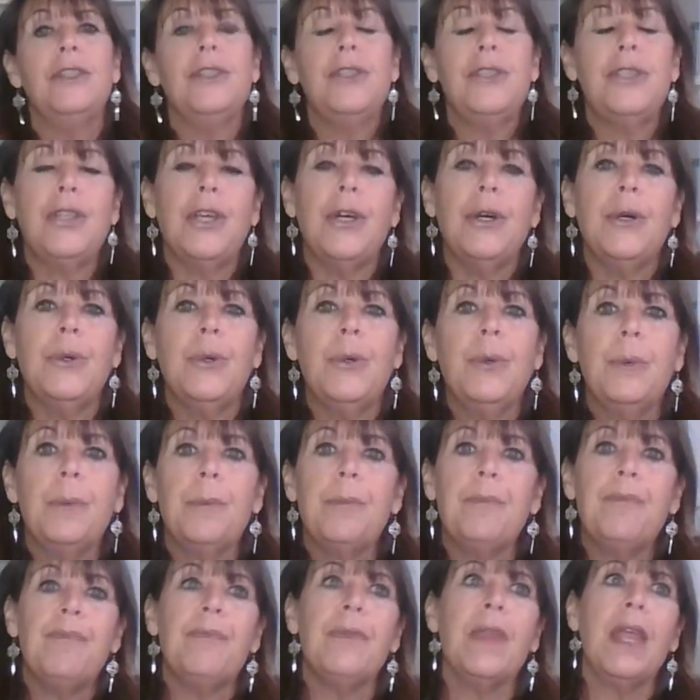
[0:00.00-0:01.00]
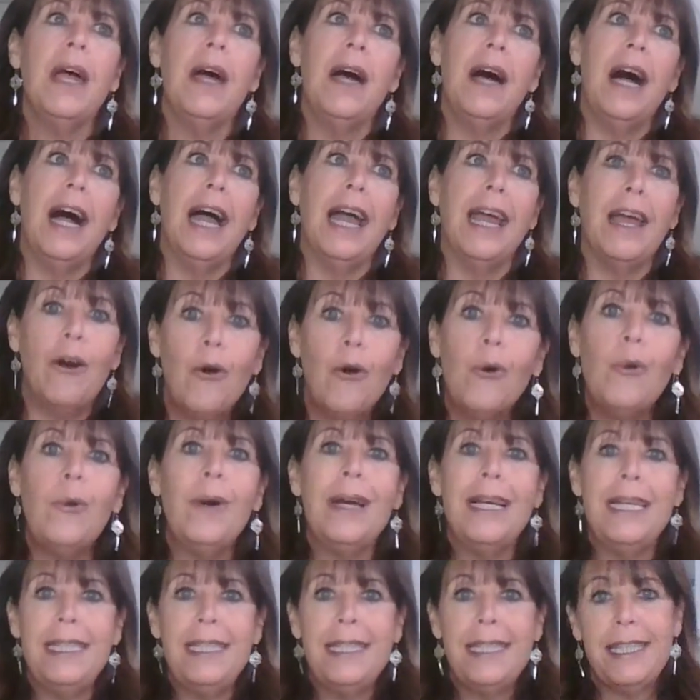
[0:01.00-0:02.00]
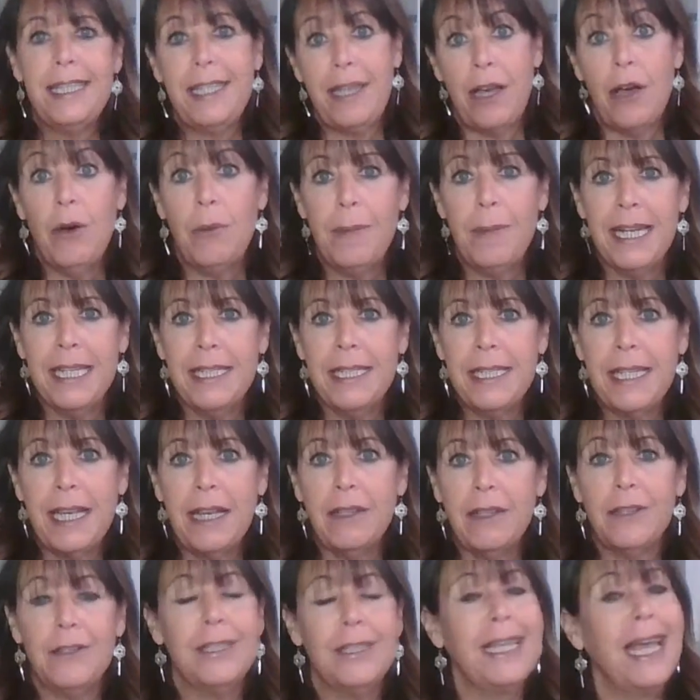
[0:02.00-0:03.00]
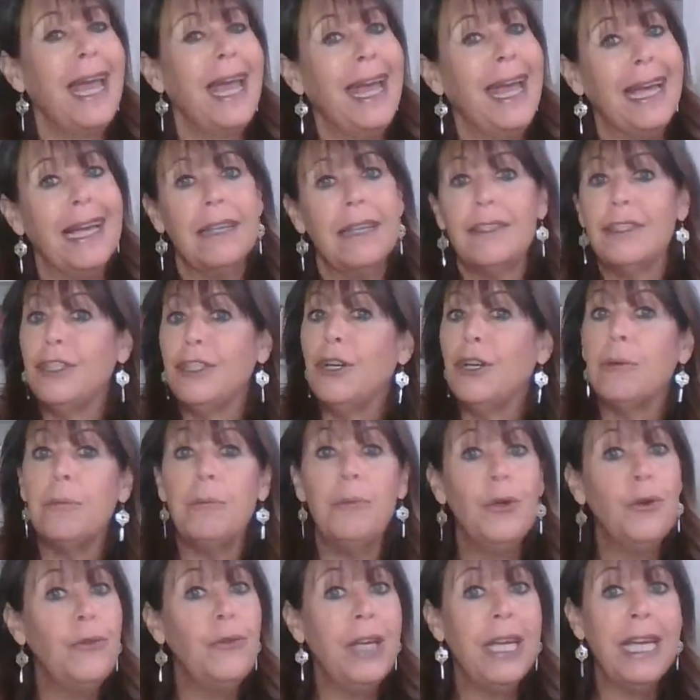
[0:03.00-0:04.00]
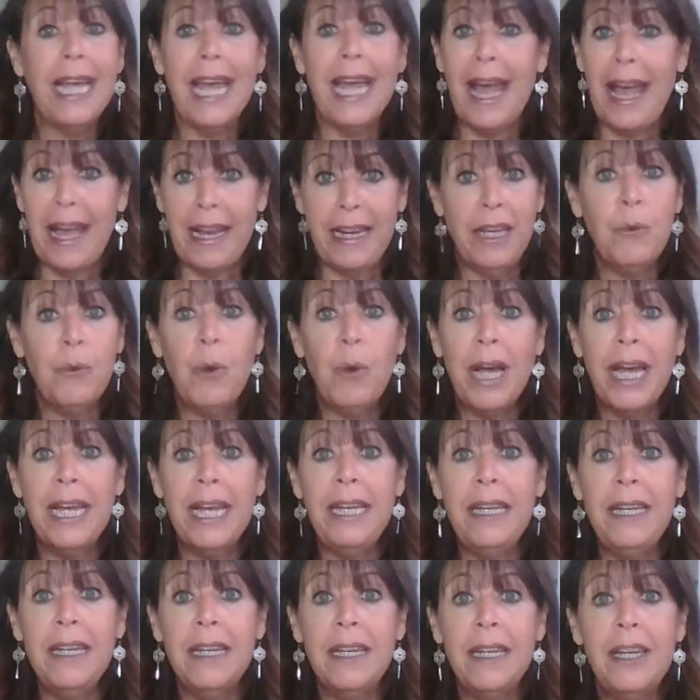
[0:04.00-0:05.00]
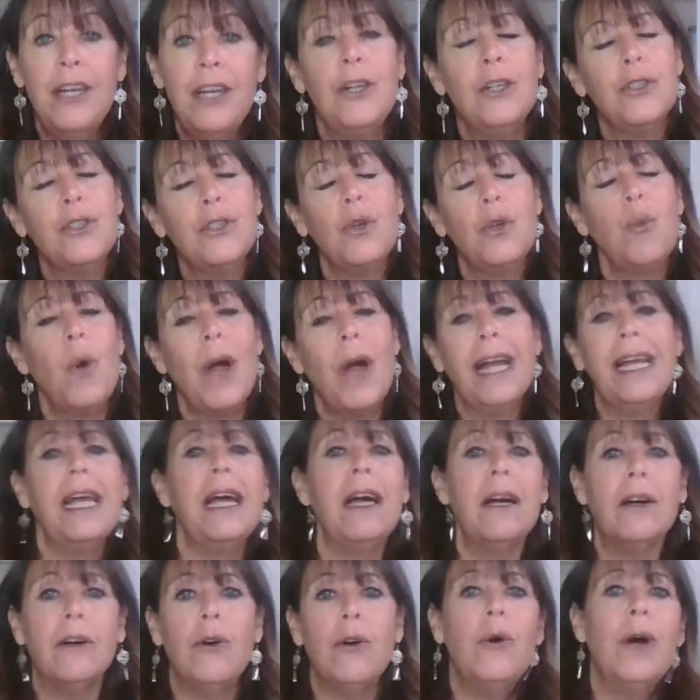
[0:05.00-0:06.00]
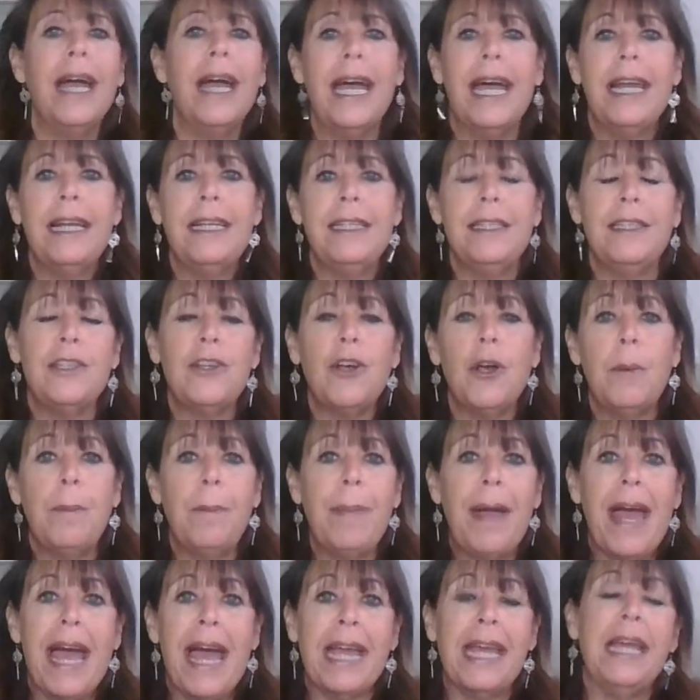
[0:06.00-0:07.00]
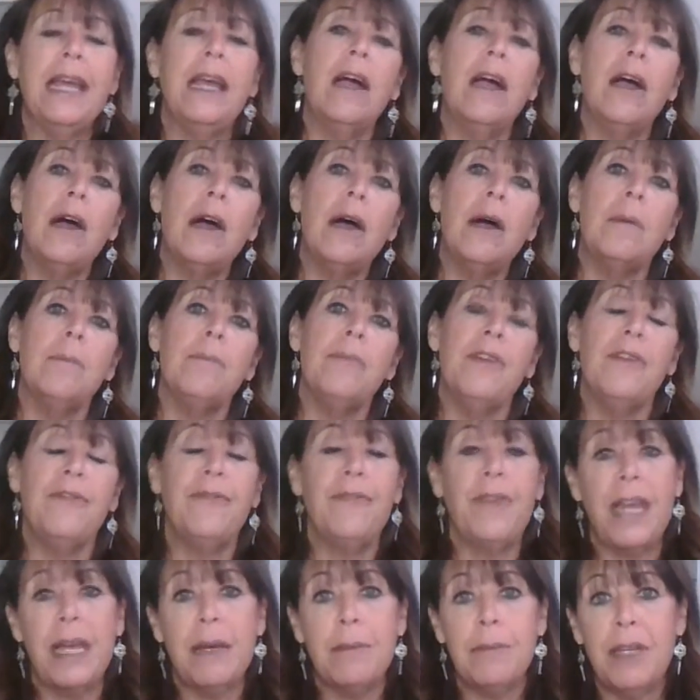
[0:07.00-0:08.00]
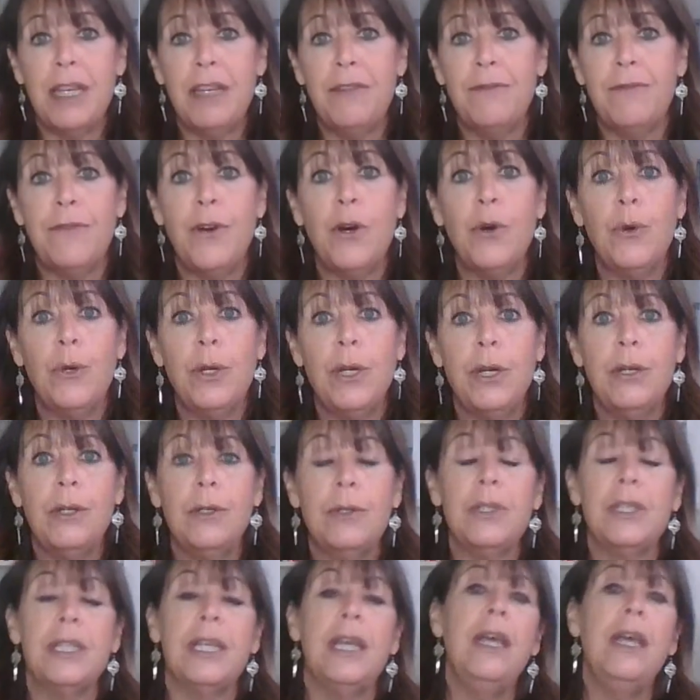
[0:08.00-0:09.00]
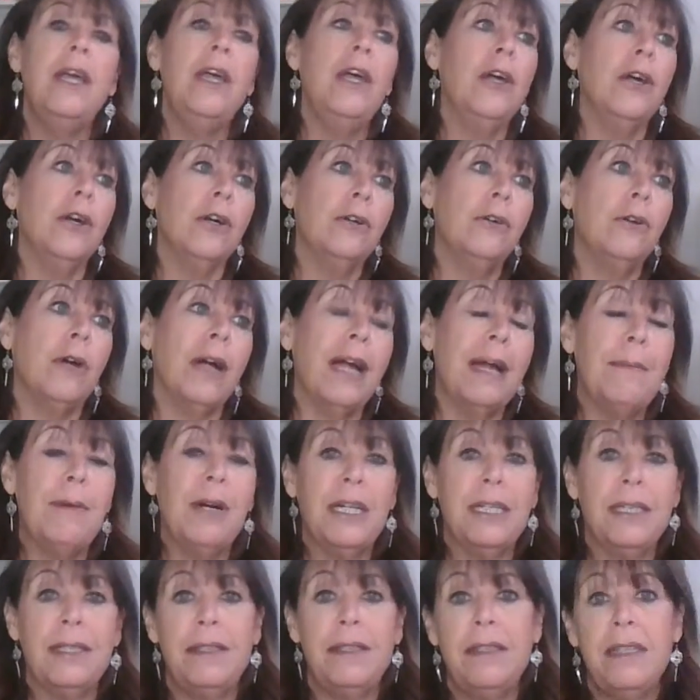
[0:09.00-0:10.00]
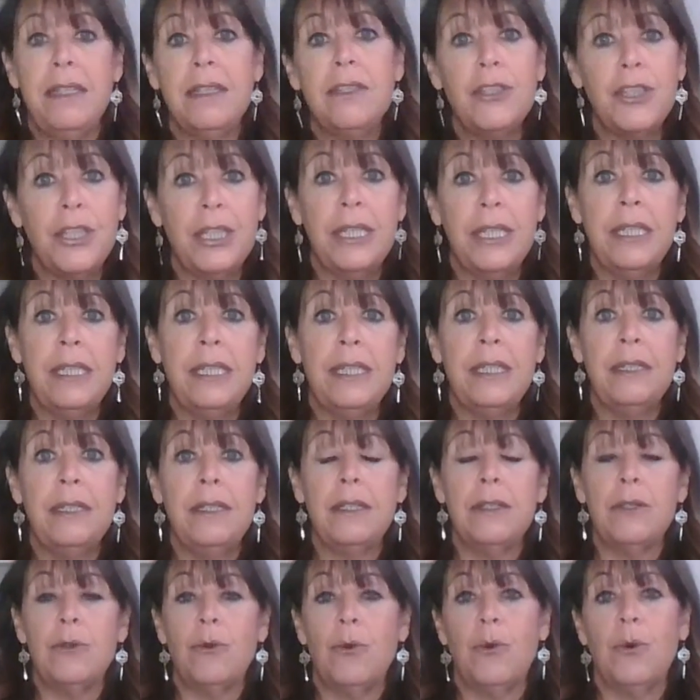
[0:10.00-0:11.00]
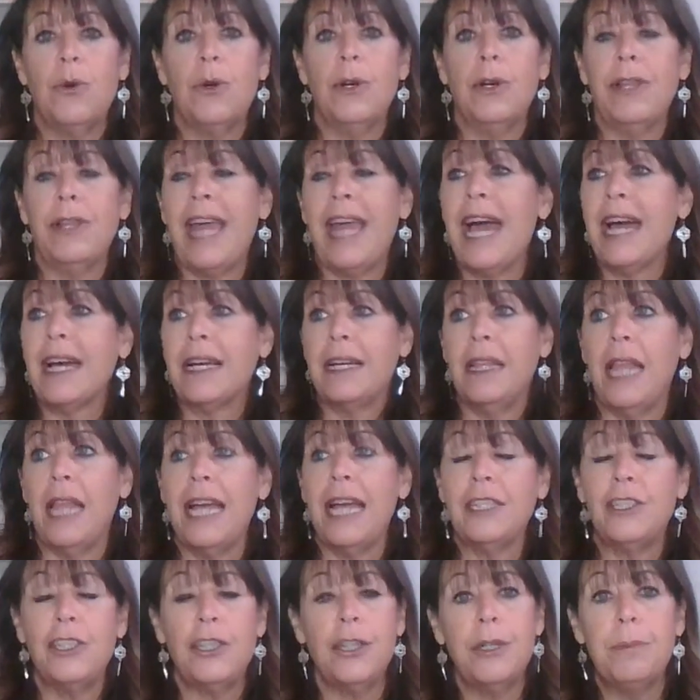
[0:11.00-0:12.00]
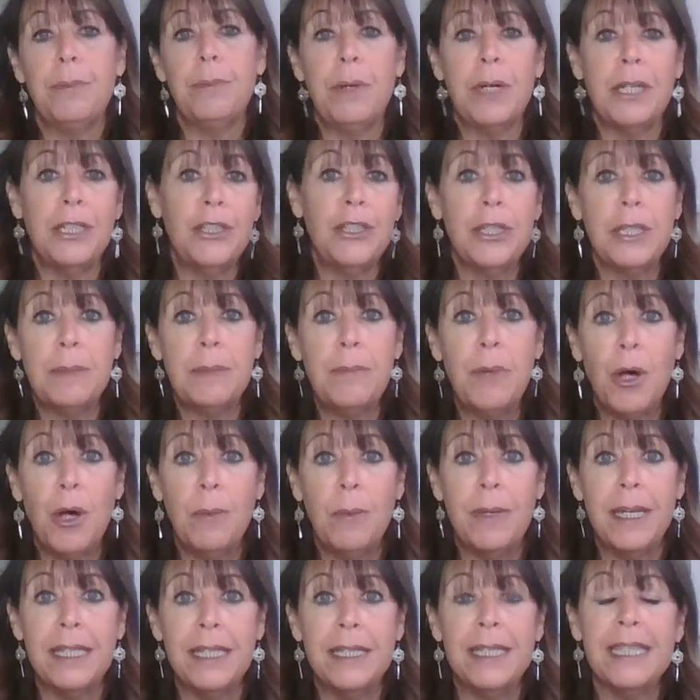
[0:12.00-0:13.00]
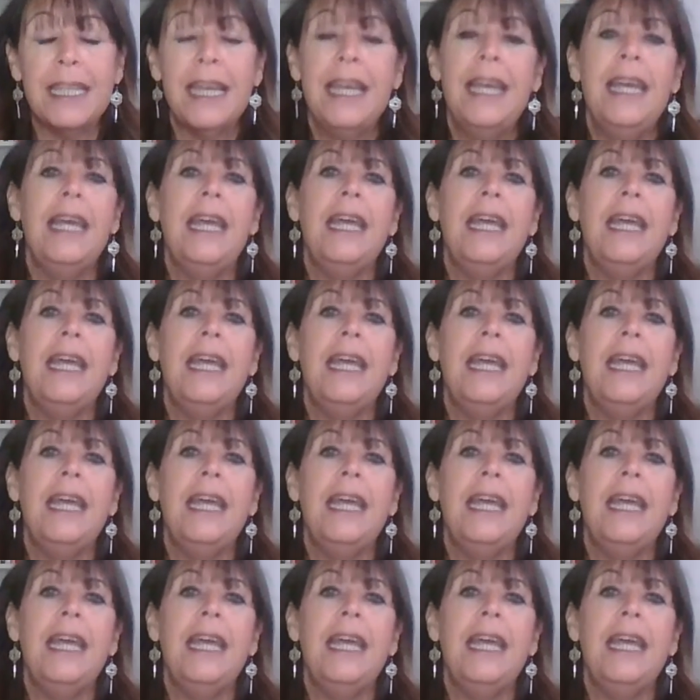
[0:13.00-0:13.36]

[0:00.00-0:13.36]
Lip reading: So I always tell my sellers, hey, you're moving anyway, so why not go ahead and start packing up the family photos, grandma's dishes, or that collection of precious moments.